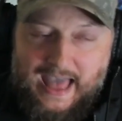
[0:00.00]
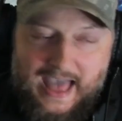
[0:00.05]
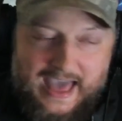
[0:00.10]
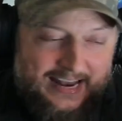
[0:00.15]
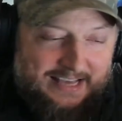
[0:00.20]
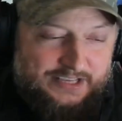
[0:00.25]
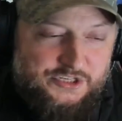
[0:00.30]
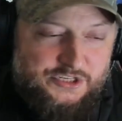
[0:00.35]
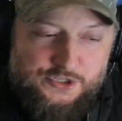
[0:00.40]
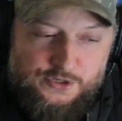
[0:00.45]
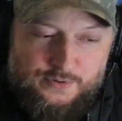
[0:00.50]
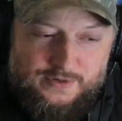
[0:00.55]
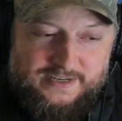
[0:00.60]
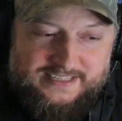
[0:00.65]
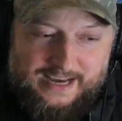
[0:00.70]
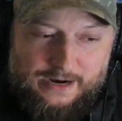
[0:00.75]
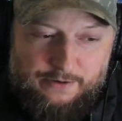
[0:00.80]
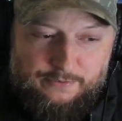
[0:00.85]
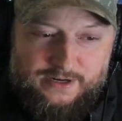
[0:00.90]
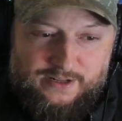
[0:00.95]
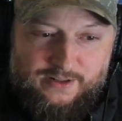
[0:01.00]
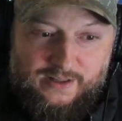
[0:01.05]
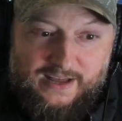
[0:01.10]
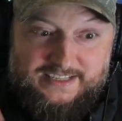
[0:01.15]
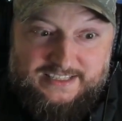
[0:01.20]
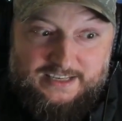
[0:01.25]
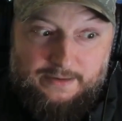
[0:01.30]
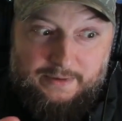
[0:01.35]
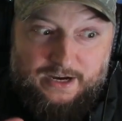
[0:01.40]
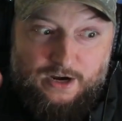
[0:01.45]
And as soon as I
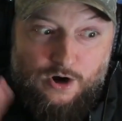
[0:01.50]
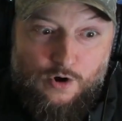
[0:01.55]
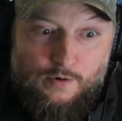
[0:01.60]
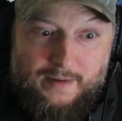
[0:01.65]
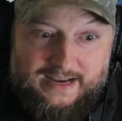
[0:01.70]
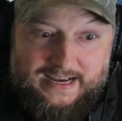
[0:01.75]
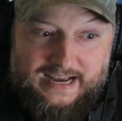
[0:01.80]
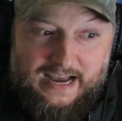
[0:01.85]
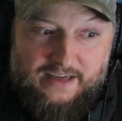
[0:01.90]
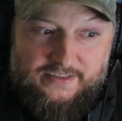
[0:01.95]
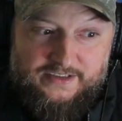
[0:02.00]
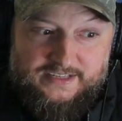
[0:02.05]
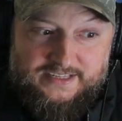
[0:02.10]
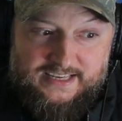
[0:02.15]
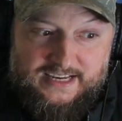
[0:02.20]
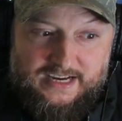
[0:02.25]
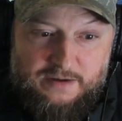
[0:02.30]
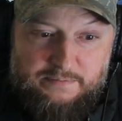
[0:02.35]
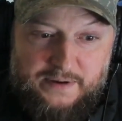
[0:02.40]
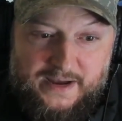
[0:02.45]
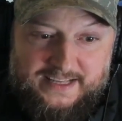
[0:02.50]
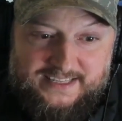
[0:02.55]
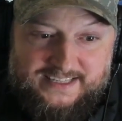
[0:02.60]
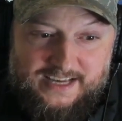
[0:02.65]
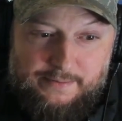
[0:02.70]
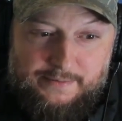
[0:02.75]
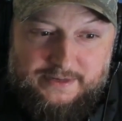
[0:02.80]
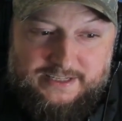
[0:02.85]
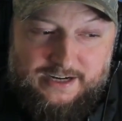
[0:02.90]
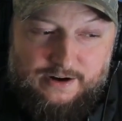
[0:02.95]
realized, I'm like, oh my God, this is like a Pet
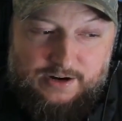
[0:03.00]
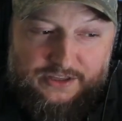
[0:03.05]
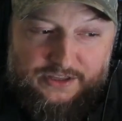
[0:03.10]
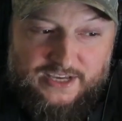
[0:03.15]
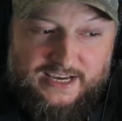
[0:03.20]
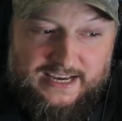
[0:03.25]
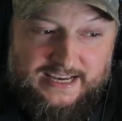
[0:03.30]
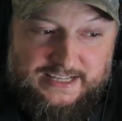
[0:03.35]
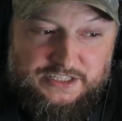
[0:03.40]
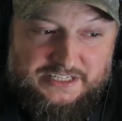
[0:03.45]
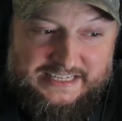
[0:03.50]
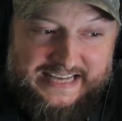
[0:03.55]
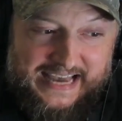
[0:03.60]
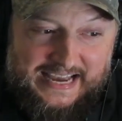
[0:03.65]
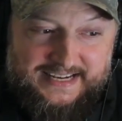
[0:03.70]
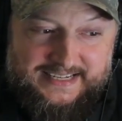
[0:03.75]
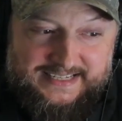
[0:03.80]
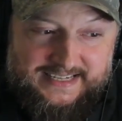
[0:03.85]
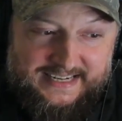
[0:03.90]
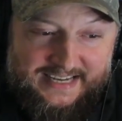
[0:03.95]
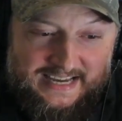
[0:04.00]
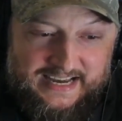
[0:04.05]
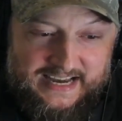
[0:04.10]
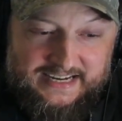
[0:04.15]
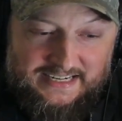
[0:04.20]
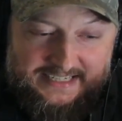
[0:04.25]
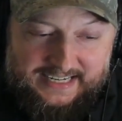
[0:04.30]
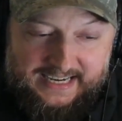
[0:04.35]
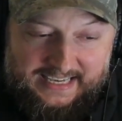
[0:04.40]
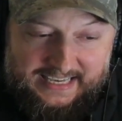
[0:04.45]
Cemetery thing. It's tainted.
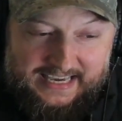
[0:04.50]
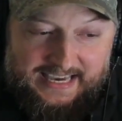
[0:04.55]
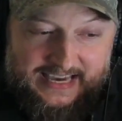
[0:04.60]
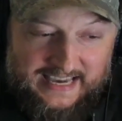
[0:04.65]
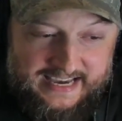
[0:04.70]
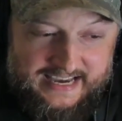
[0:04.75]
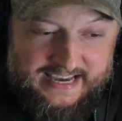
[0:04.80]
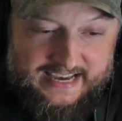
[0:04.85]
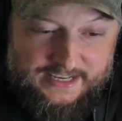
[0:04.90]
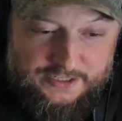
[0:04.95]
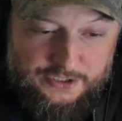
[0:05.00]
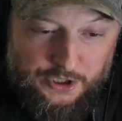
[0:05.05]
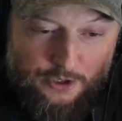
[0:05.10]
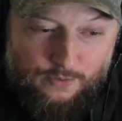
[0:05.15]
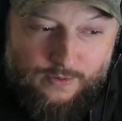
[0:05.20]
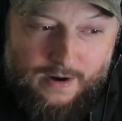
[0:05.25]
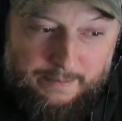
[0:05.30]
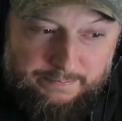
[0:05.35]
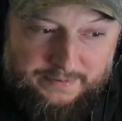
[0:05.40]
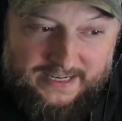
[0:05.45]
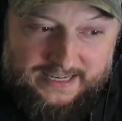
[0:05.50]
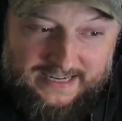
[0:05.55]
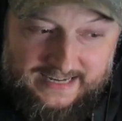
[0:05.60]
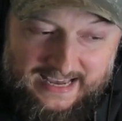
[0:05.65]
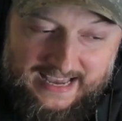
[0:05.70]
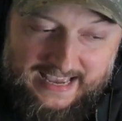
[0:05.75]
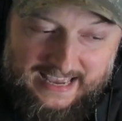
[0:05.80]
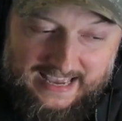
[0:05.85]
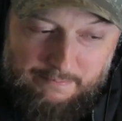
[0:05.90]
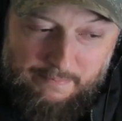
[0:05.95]
Dickie is
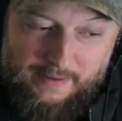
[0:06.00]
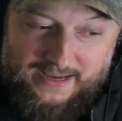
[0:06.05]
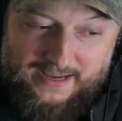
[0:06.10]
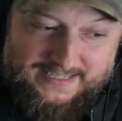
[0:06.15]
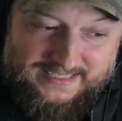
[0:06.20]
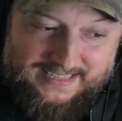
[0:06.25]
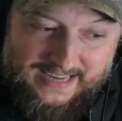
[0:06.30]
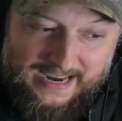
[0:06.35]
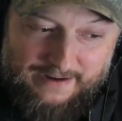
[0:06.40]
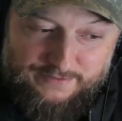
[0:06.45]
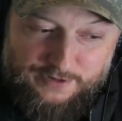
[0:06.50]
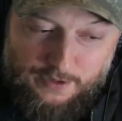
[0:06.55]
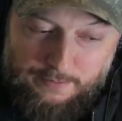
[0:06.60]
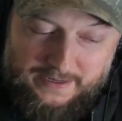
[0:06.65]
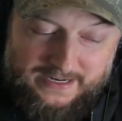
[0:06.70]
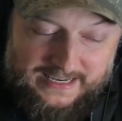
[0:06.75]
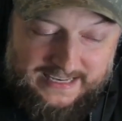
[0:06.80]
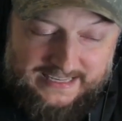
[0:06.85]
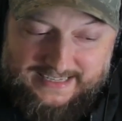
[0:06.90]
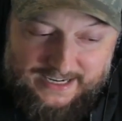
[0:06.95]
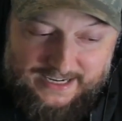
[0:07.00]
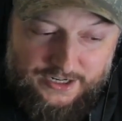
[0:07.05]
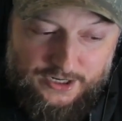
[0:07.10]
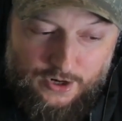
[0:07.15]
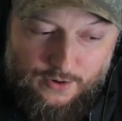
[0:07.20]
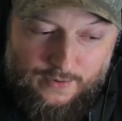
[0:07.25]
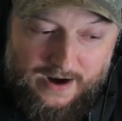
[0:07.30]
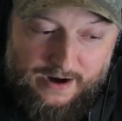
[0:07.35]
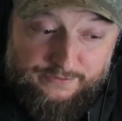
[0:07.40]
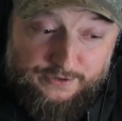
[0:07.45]
corrupted. He might have saved her, but he's going to
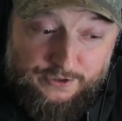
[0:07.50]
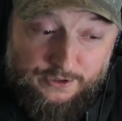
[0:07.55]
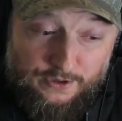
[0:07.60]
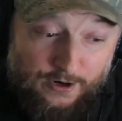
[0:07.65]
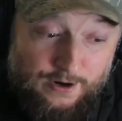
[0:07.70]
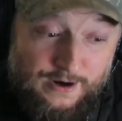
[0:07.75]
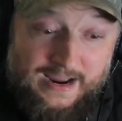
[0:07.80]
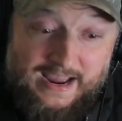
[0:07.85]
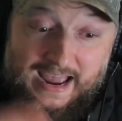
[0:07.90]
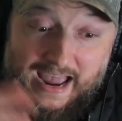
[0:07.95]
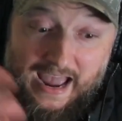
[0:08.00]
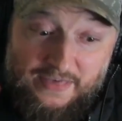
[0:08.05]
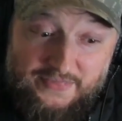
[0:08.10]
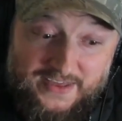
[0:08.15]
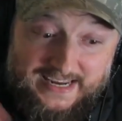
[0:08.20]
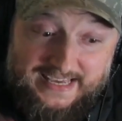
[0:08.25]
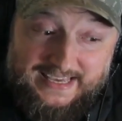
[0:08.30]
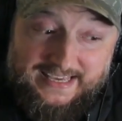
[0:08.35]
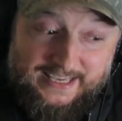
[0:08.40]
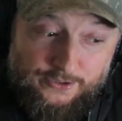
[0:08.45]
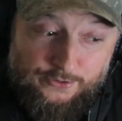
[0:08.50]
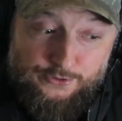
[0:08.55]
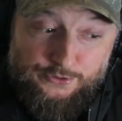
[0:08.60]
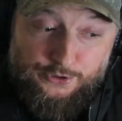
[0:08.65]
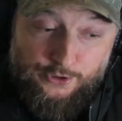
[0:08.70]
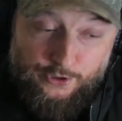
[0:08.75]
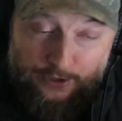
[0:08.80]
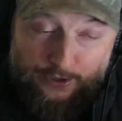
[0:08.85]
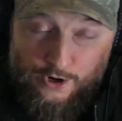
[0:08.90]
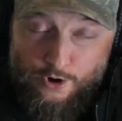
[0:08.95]
go after her, and then he killed
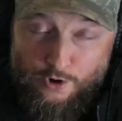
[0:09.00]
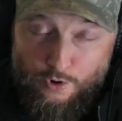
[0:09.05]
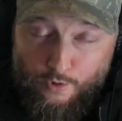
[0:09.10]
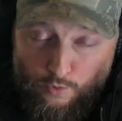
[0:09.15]
her.